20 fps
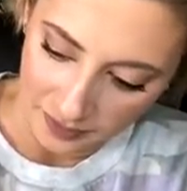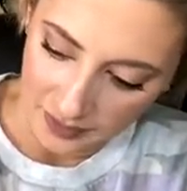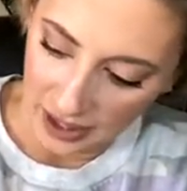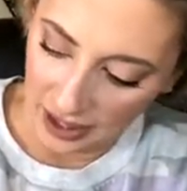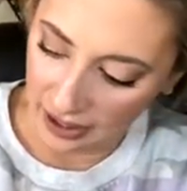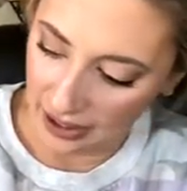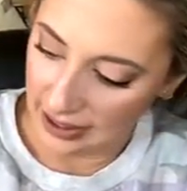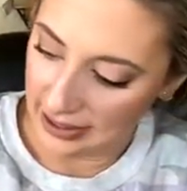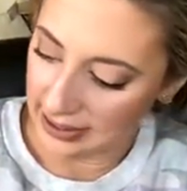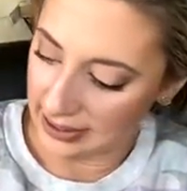
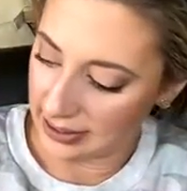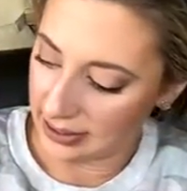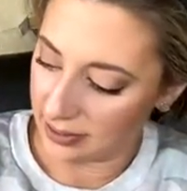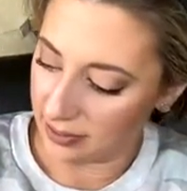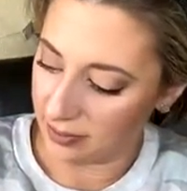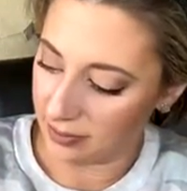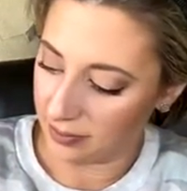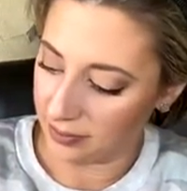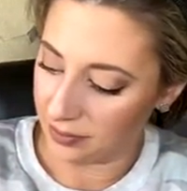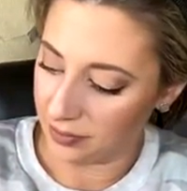There it is.
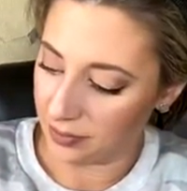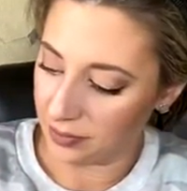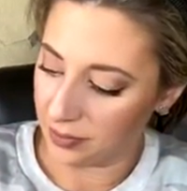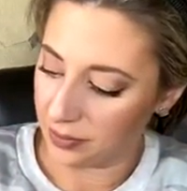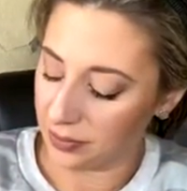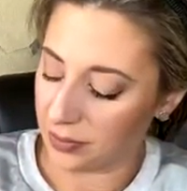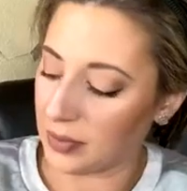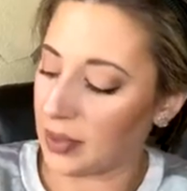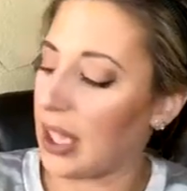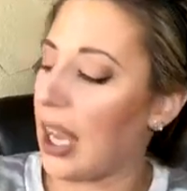
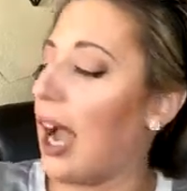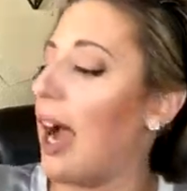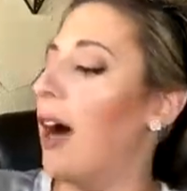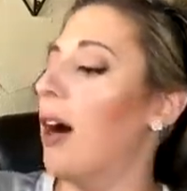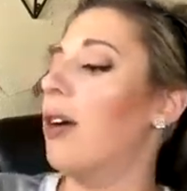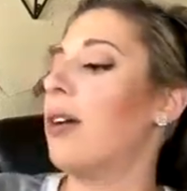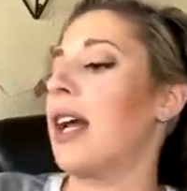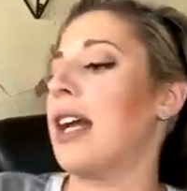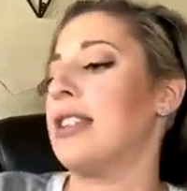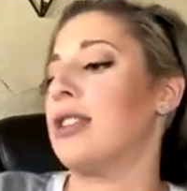Yeah,
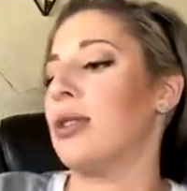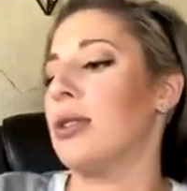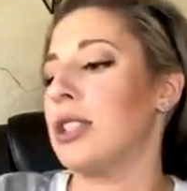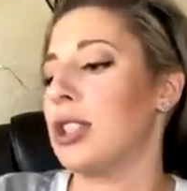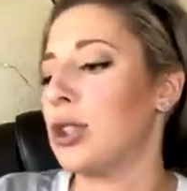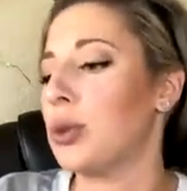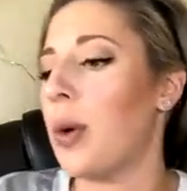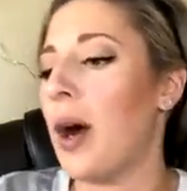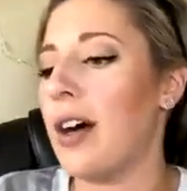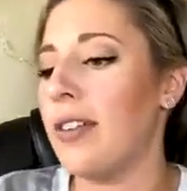okay, so
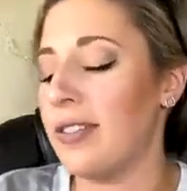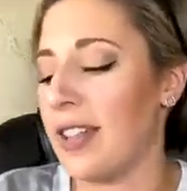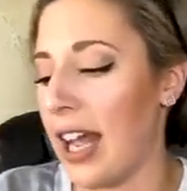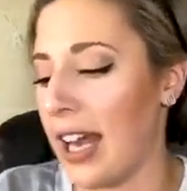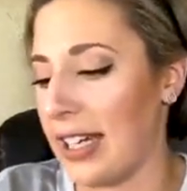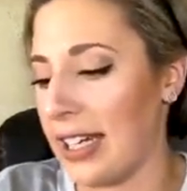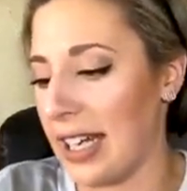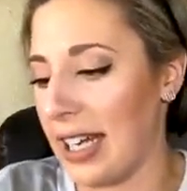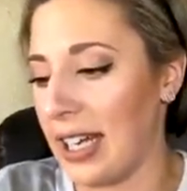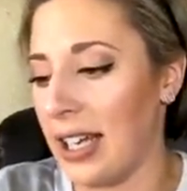it's twelve
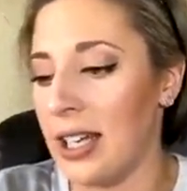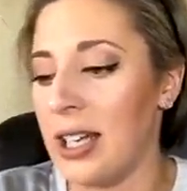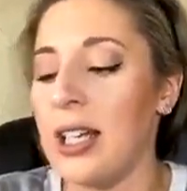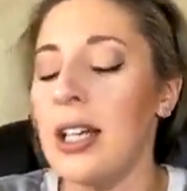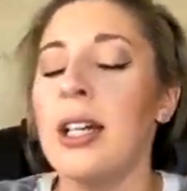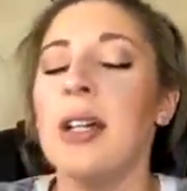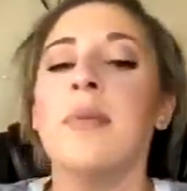ninety.